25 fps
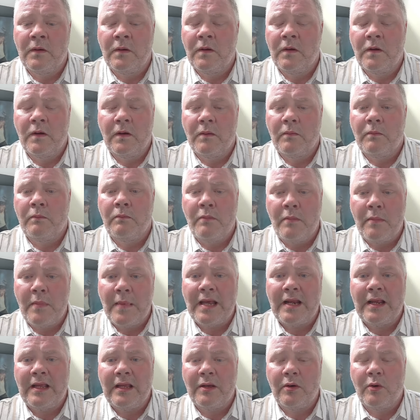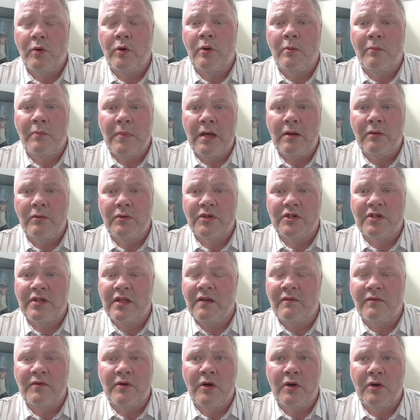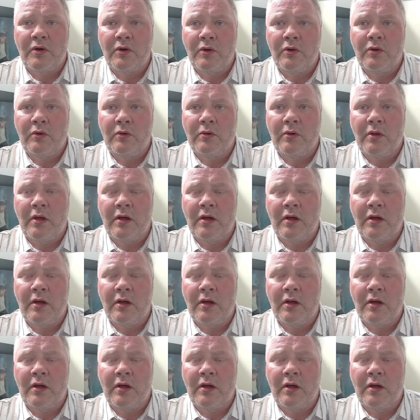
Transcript: Many, or most, if not all,